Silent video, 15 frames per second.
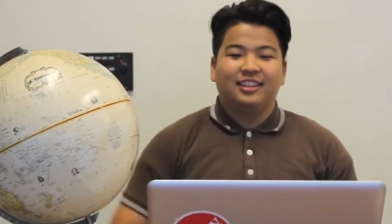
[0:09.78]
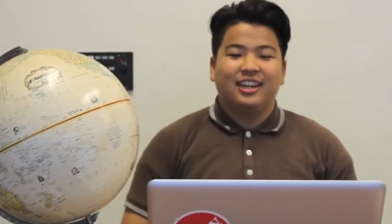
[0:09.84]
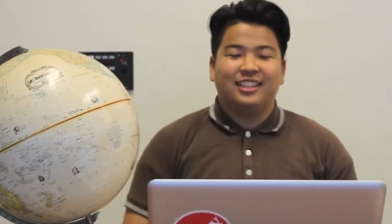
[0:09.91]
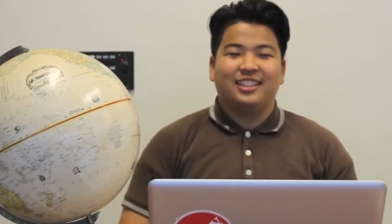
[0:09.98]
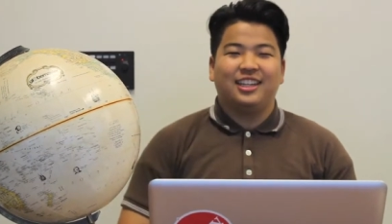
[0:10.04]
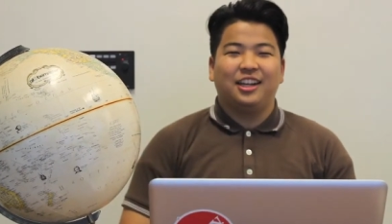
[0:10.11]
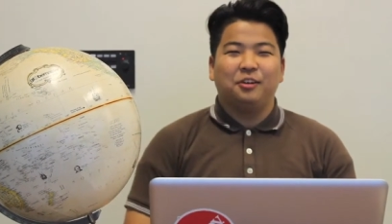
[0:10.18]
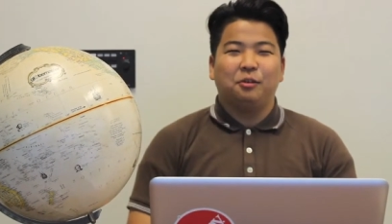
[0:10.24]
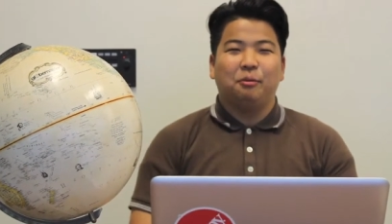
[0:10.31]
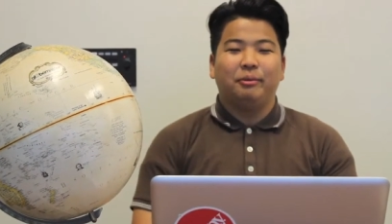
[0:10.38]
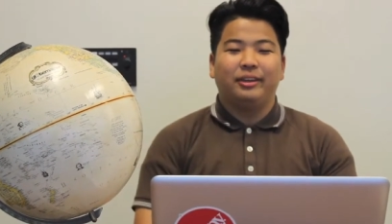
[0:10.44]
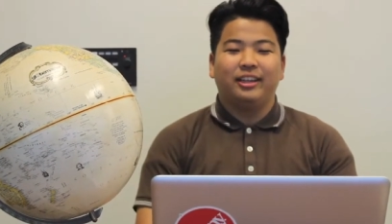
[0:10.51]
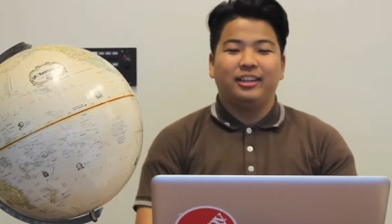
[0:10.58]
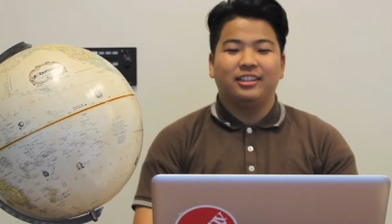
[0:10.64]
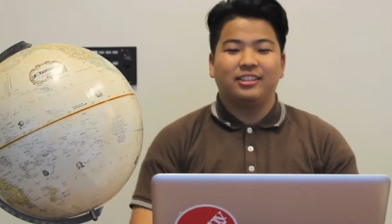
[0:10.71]
And today we'll
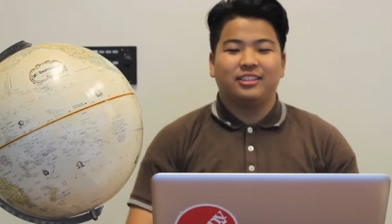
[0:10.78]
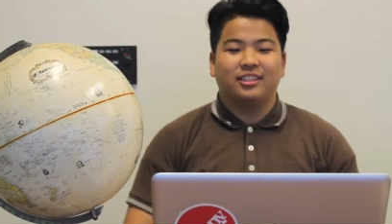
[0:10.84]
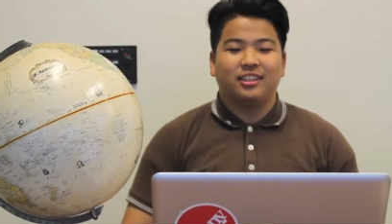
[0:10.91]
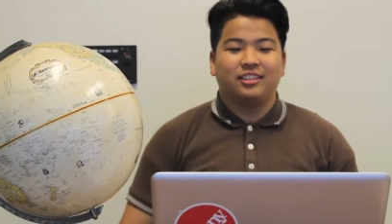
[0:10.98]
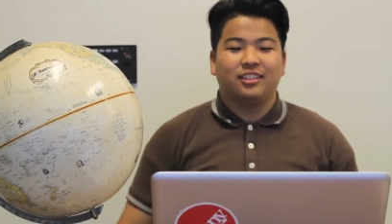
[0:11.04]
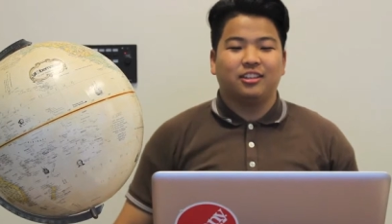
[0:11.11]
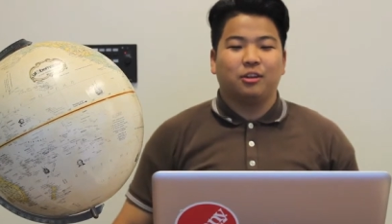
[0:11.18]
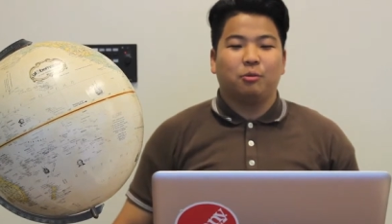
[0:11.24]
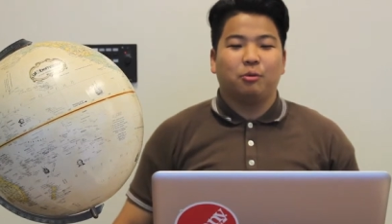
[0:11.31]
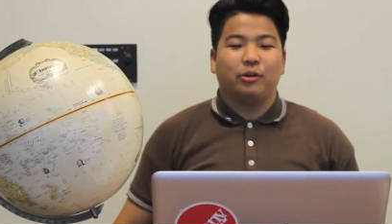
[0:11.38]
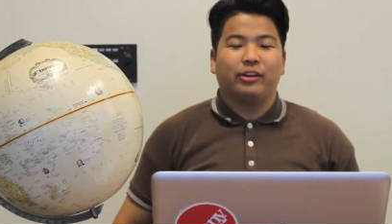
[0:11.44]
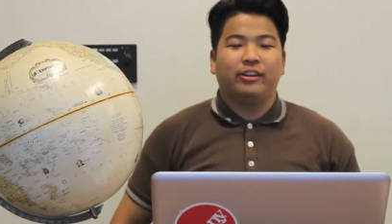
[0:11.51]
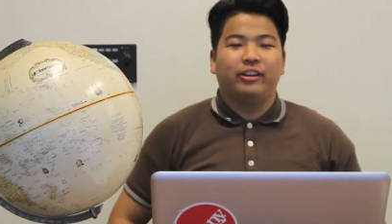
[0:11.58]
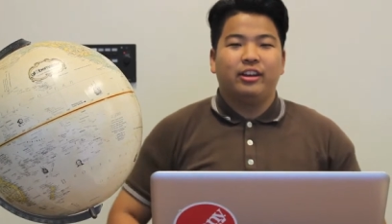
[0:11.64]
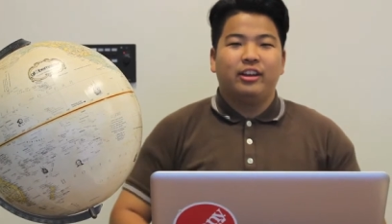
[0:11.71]
begin discussing the
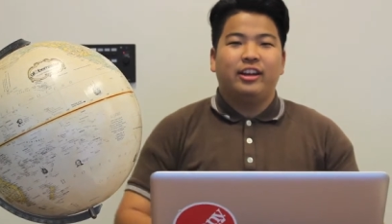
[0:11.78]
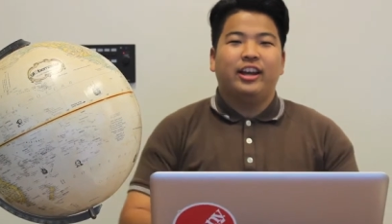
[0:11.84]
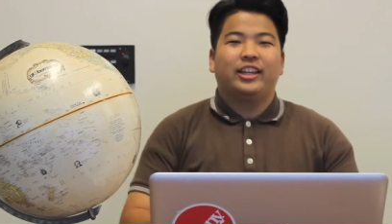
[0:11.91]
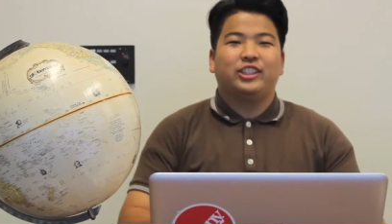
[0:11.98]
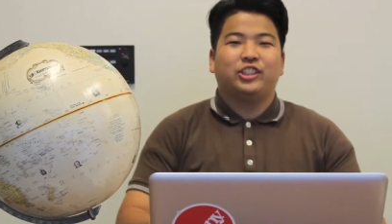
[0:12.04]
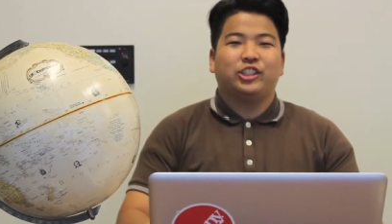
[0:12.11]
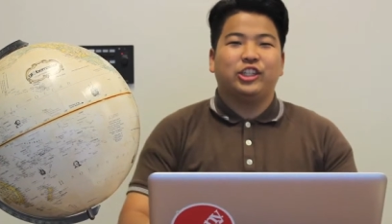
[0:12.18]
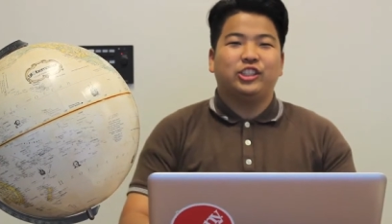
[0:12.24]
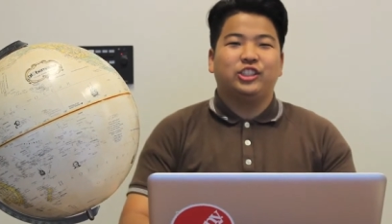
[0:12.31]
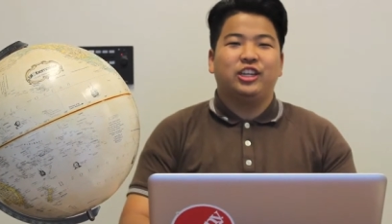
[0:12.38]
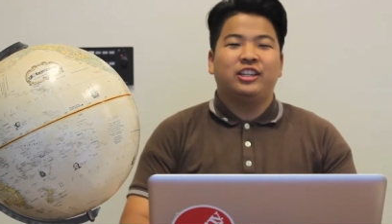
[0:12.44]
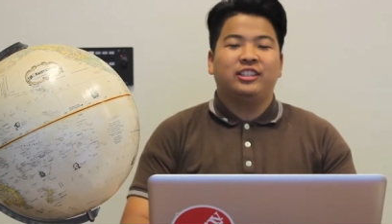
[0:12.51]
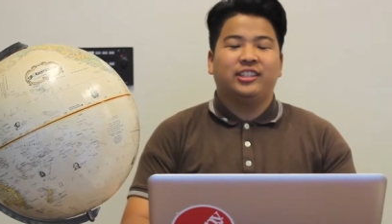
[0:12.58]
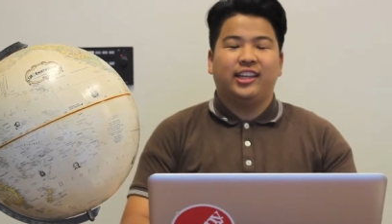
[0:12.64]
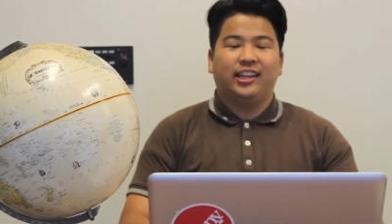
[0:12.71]
work, exchange,
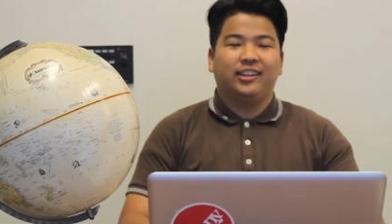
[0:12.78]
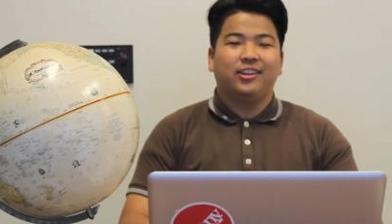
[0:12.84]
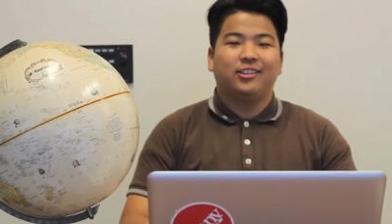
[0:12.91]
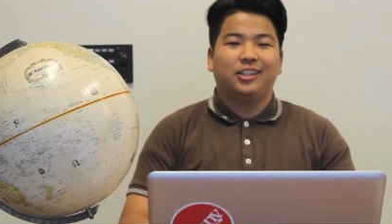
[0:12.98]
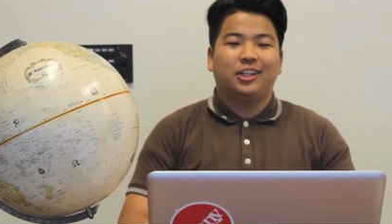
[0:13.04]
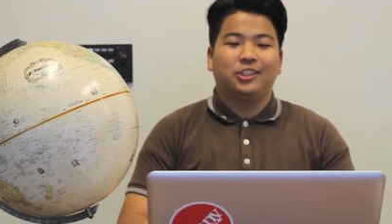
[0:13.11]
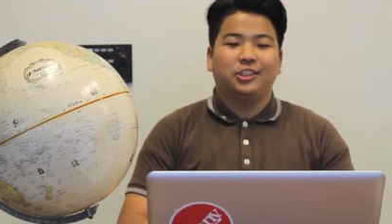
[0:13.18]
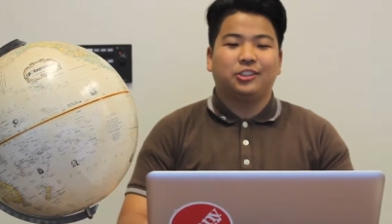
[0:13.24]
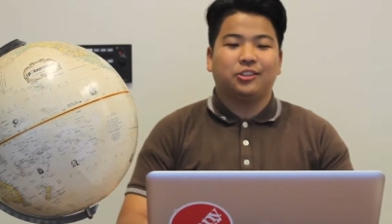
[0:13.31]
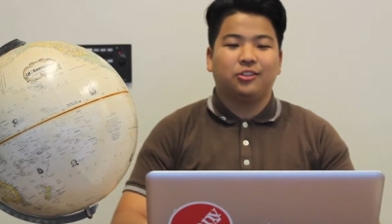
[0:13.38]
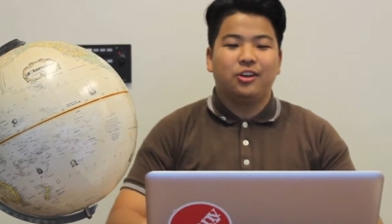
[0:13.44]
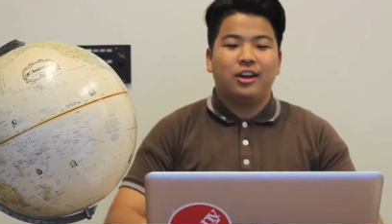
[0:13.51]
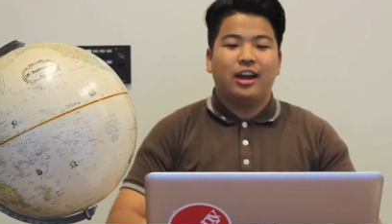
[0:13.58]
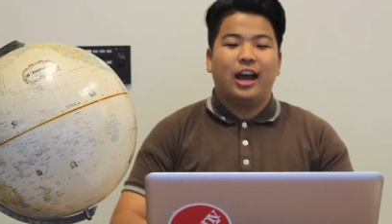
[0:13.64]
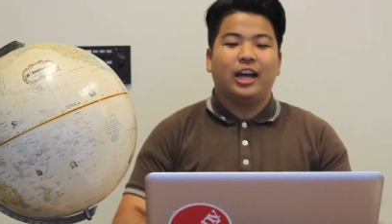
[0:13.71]
and
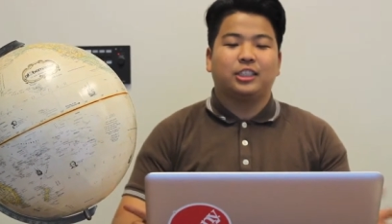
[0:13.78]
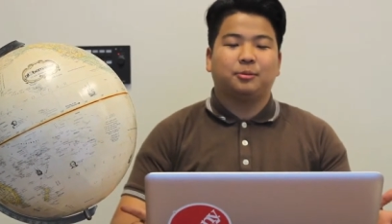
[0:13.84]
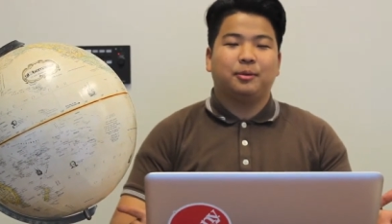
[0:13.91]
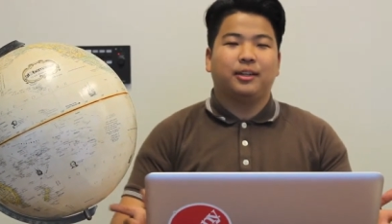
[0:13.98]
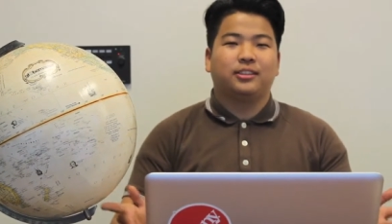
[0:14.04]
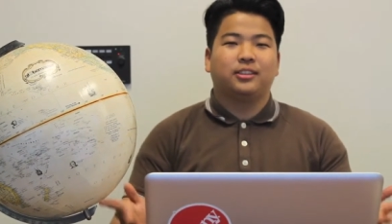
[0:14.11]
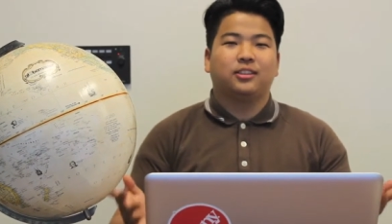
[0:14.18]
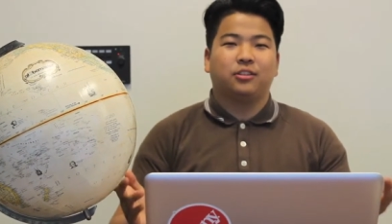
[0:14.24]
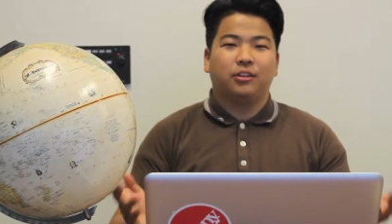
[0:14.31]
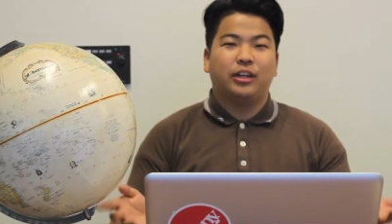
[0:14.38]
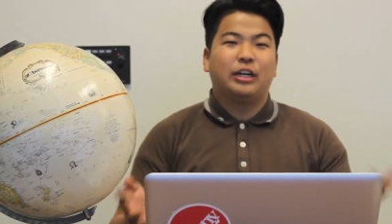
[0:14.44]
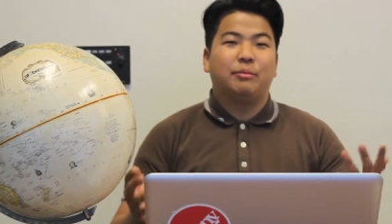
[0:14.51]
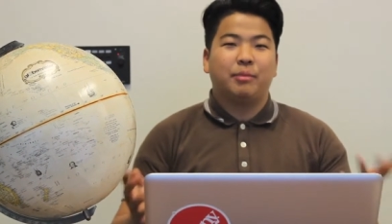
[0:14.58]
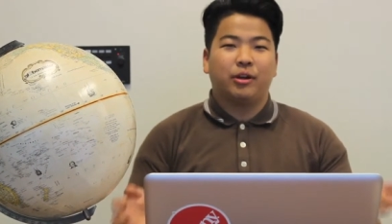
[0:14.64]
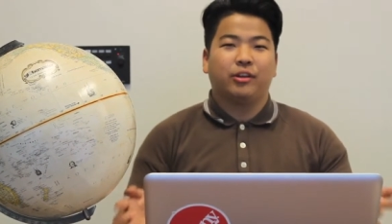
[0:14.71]
technological aspects
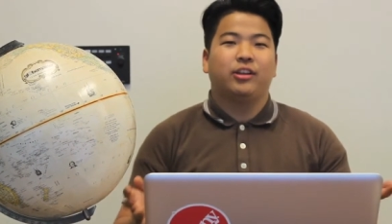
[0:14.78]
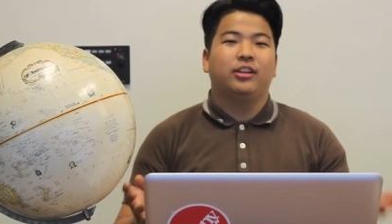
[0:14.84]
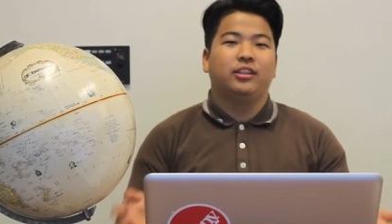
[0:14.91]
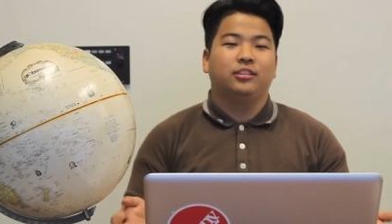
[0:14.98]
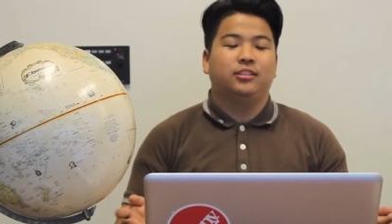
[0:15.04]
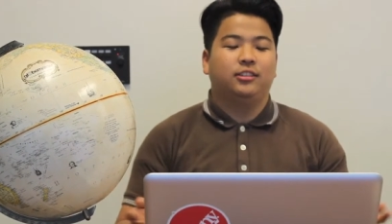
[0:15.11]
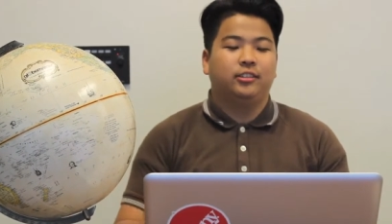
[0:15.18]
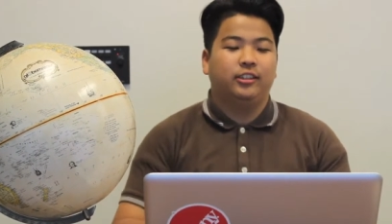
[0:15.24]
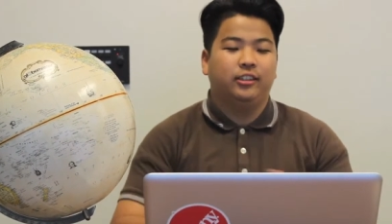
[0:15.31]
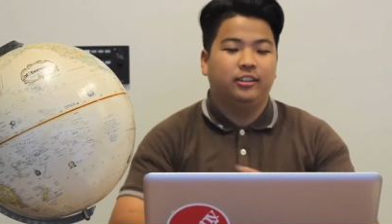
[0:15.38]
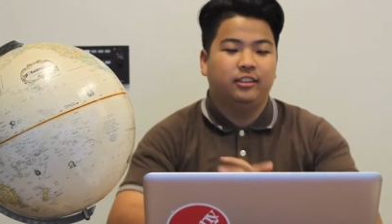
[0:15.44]
throughout American history.